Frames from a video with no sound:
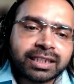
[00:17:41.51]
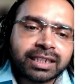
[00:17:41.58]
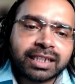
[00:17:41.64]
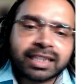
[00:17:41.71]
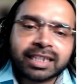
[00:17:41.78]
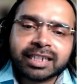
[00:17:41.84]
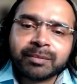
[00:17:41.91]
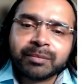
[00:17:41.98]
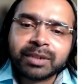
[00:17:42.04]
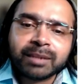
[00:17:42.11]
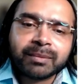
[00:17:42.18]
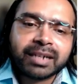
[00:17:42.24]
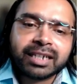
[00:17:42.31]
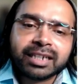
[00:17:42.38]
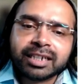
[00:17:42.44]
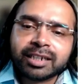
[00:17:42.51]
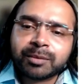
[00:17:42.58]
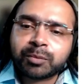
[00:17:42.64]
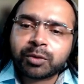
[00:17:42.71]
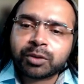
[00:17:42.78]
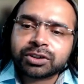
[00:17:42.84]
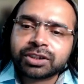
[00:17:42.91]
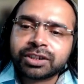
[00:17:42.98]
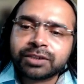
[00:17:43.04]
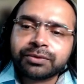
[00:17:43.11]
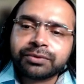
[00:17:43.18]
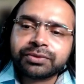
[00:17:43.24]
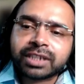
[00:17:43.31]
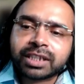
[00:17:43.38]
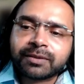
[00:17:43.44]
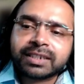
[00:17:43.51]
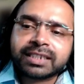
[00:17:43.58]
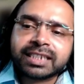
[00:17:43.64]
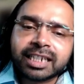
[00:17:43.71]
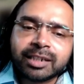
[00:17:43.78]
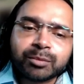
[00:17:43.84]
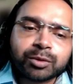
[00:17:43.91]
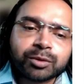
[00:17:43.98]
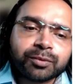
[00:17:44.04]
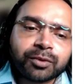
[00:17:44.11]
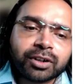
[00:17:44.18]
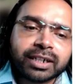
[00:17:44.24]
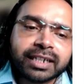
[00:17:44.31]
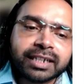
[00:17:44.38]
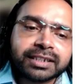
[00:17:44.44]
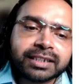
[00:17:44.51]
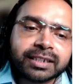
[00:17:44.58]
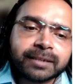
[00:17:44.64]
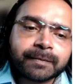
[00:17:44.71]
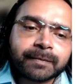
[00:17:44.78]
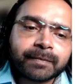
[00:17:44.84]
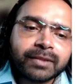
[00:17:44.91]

Then again, implement a positive server-side input validation,